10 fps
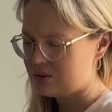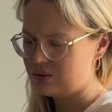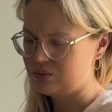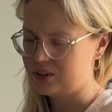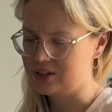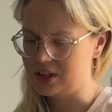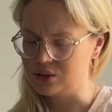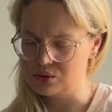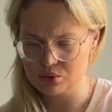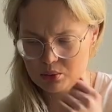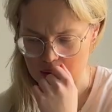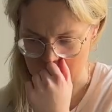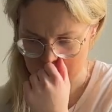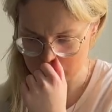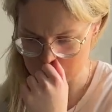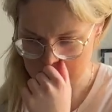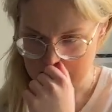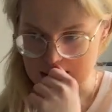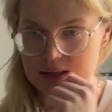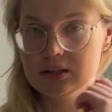don't want to take too much,
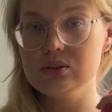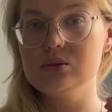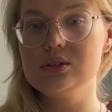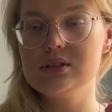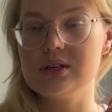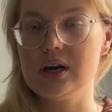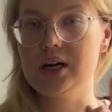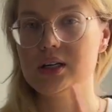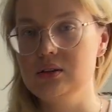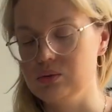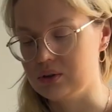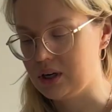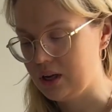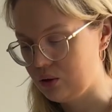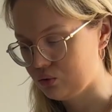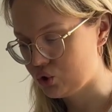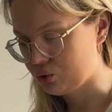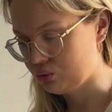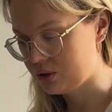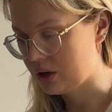and I need to decide what kind of
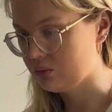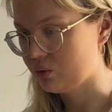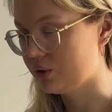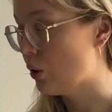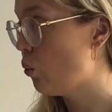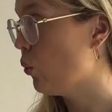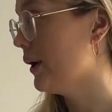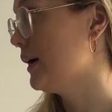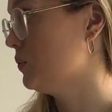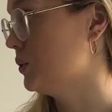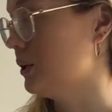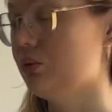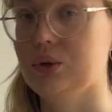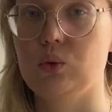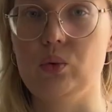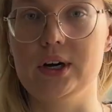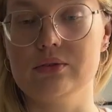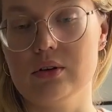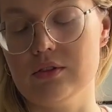shoes I'm gonna wear, what I'm gonna wear for the